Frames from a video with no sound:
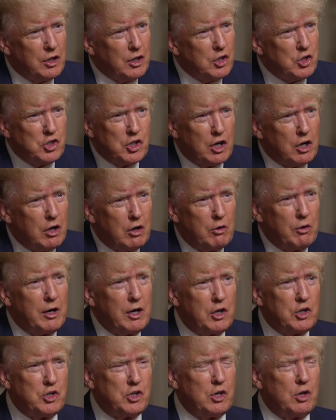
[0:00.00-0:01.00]
They shut our
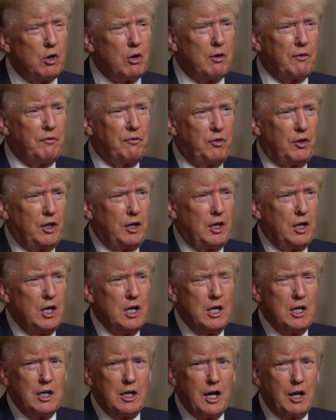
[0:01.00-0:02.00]
energy off. They
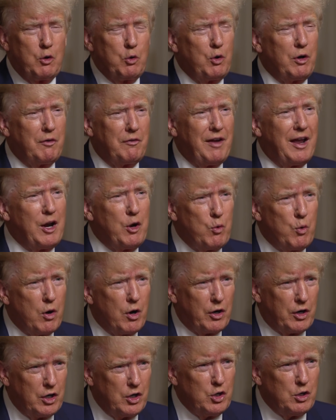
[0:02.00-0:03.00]
got rid of
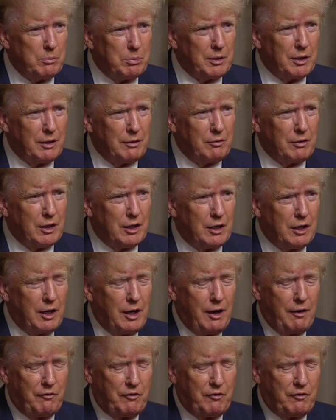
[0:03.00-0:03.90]
ANWR. Can you believe that? Yeah.